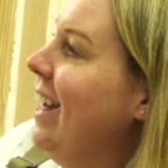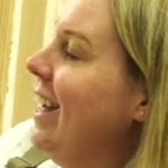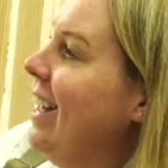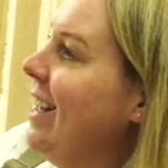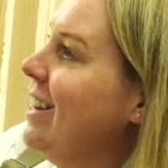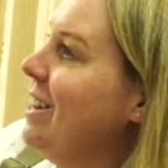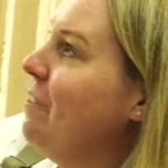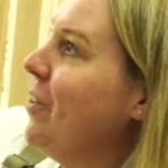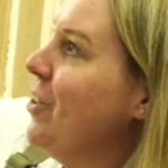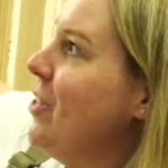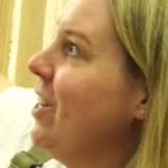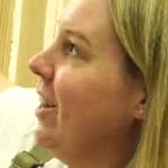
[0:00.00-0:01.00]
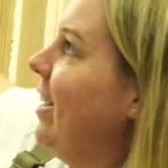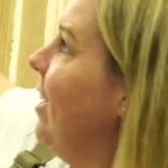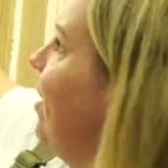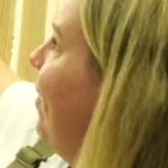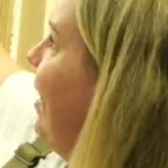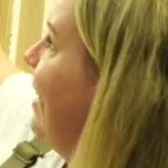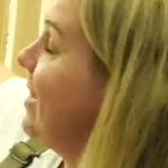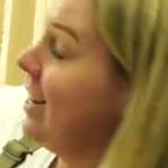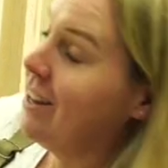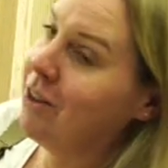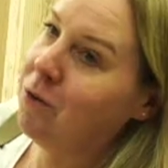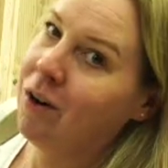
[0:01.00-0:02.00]
And unfortunately, on that side
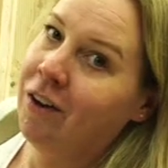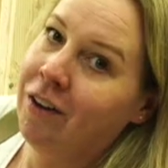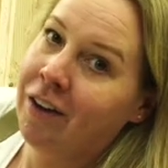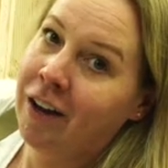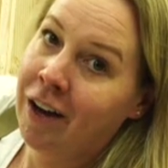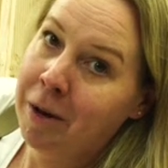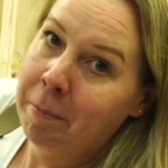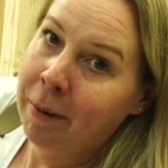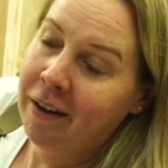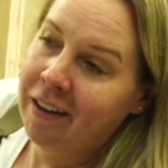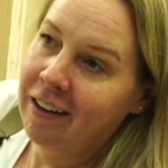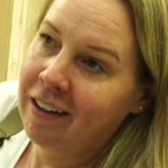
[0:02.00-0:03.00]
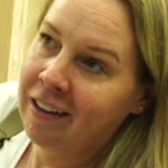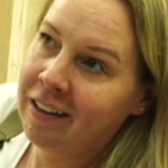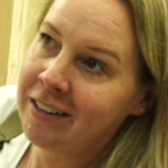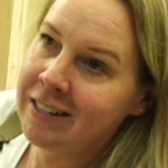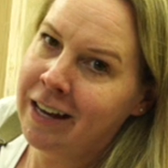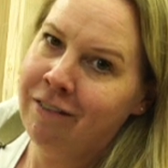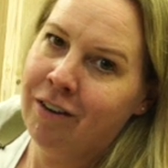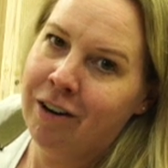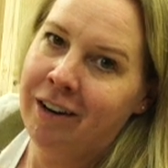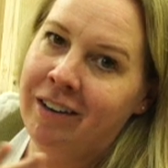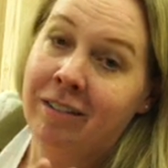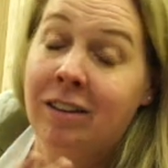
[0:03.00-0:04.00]
of the wall up is a
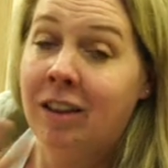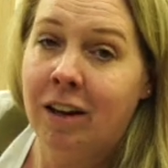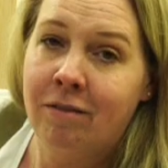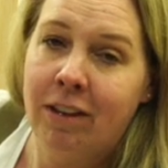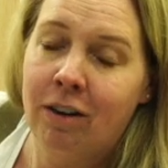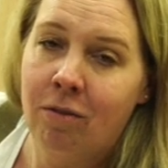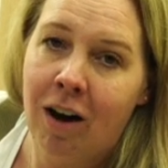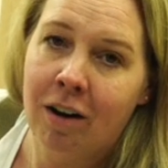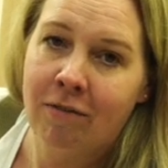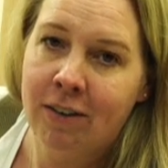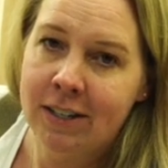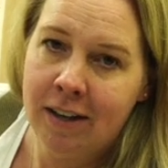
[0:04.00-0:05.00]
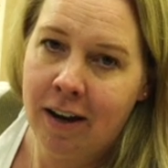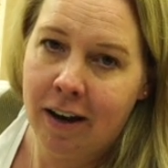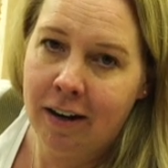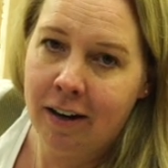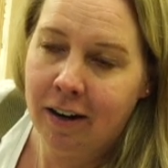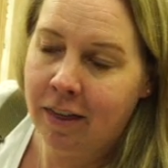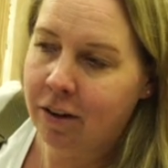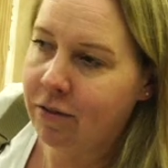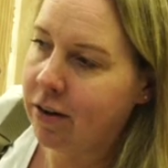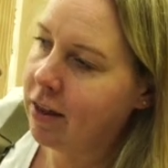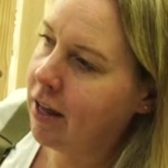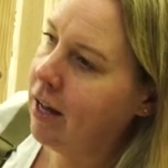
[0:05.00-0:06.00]
very lovely rock facade on the
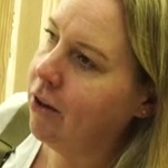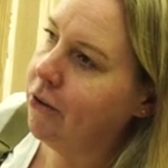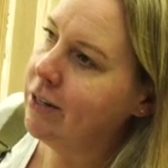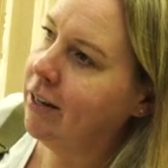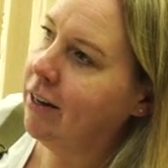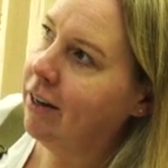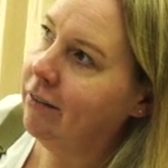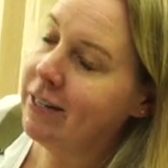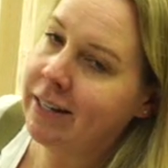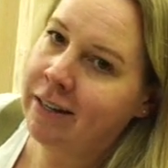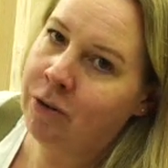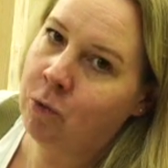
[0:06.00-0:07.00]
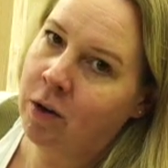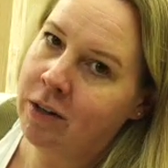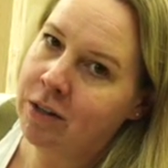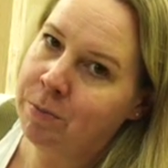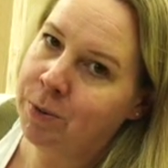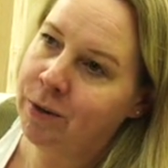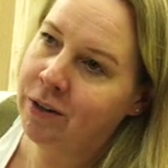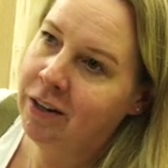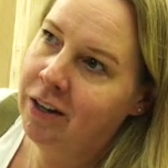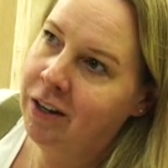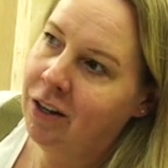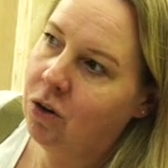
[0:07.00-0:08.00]
front of the house, and I obviously didn't want to put
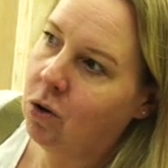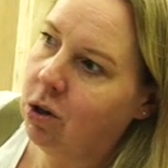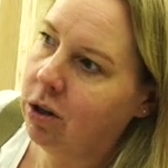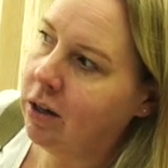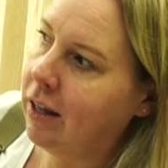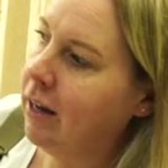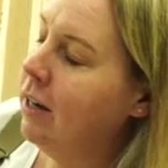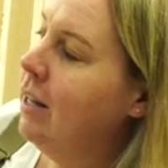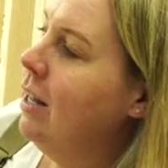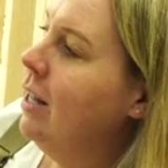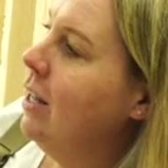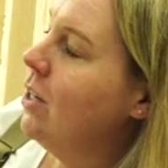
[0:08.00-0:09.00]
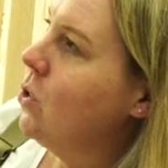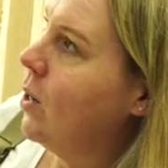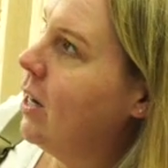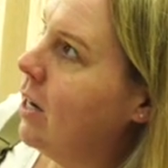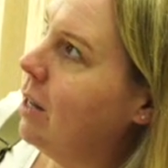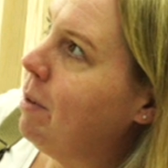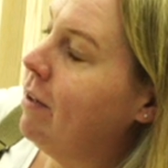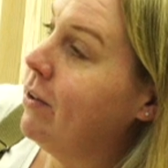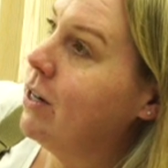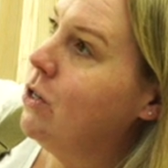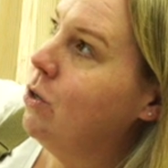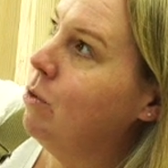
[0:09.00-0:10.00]
a hole into that. So I ended up
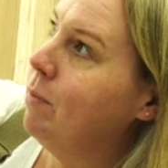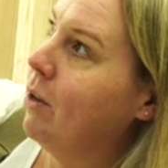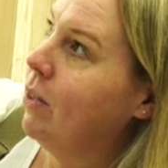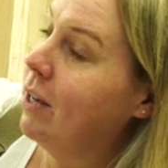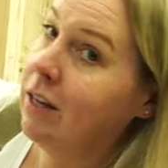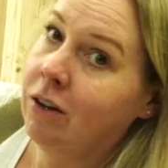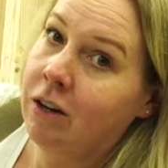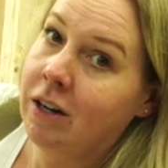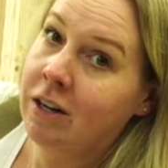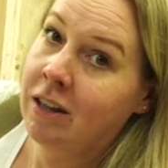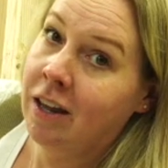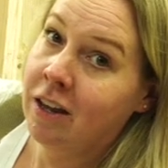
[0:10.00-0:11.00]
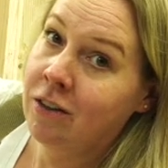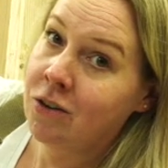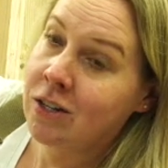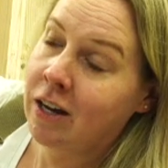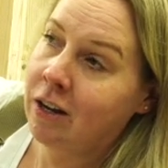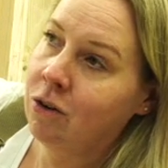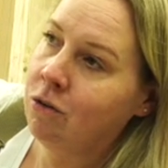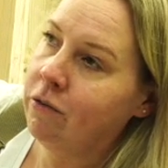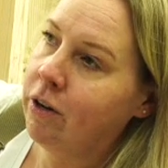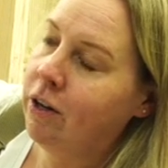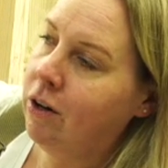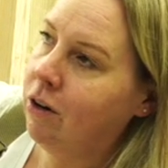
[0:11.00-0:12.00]
having to mount the kiln onto the other side over
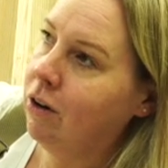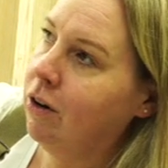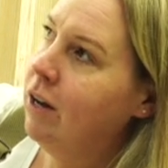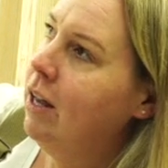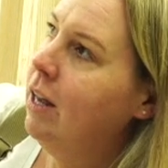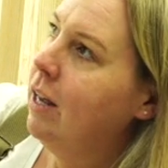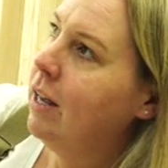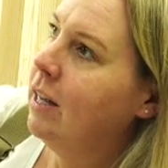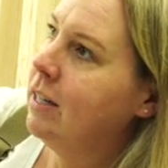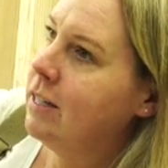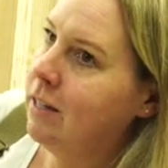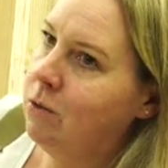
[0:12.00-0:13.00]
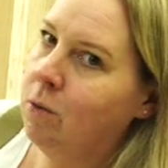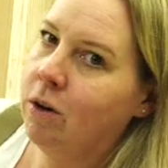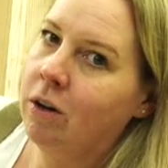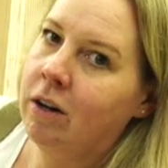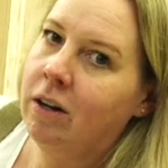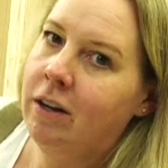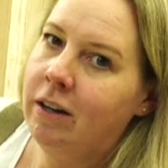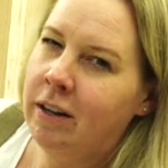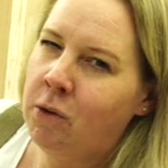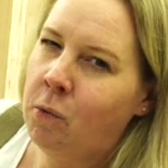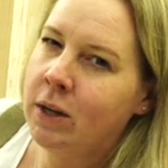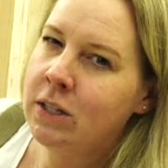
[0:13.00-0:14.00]
here. It did work.
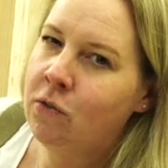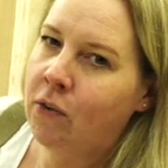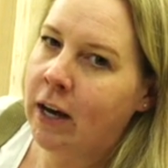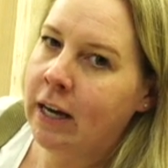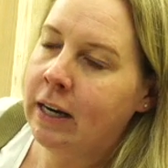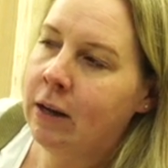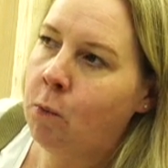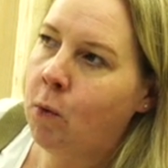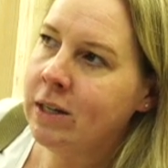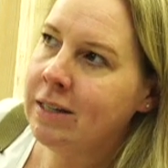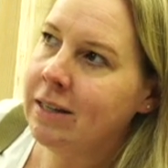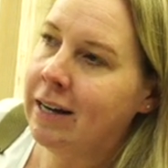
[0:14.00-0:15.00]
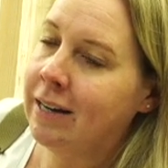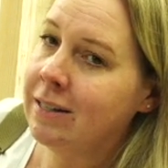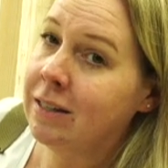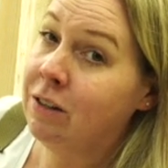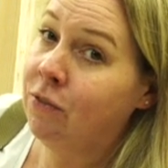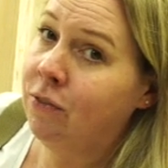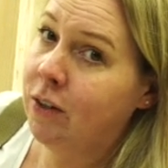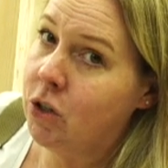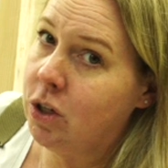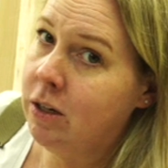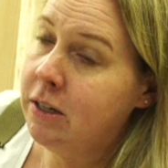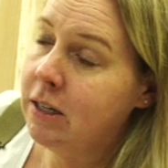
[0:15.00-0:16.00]
It was fine. It wasn't as
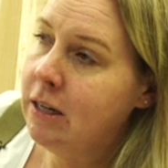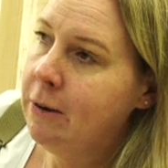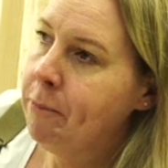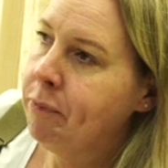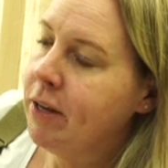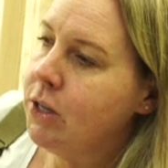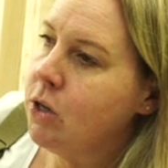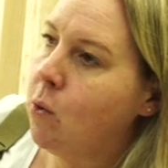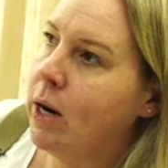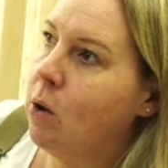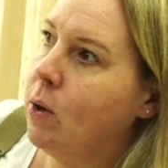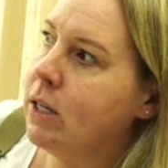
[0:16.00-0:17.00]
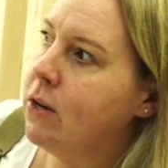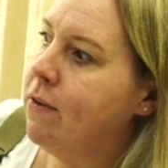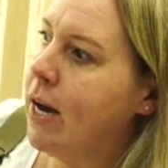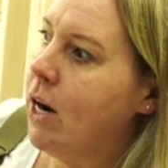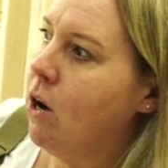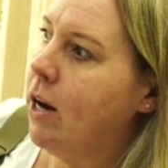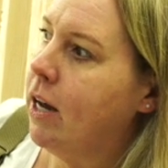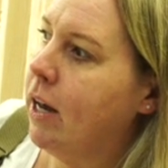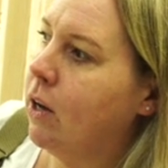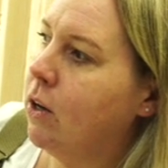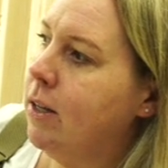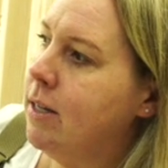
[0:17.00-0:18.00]
efficient. And so when I was firing,
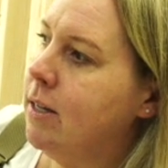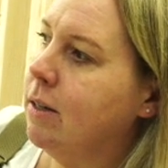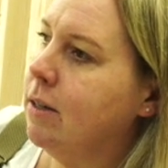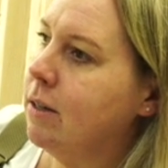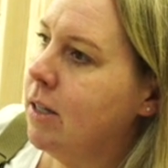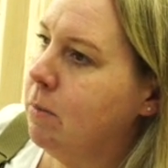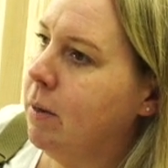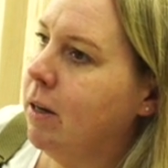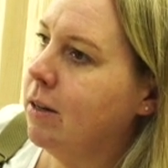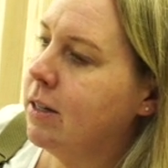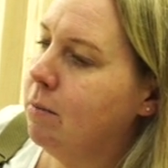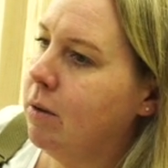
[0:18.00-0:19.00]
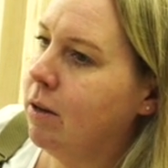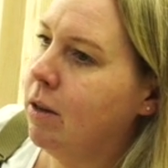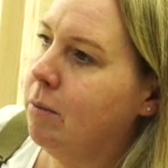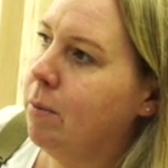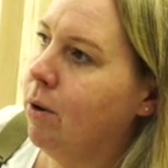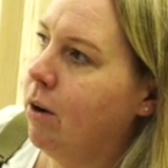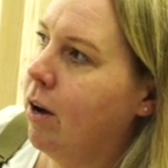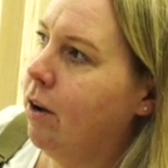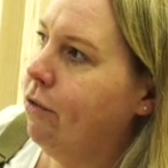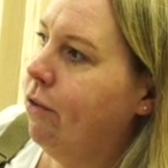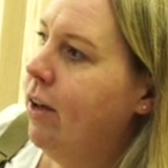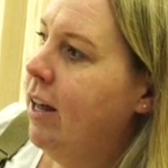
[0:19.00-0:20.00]
I could still smell some of the burn
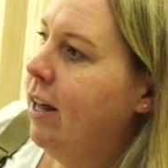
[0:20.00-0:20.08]
off.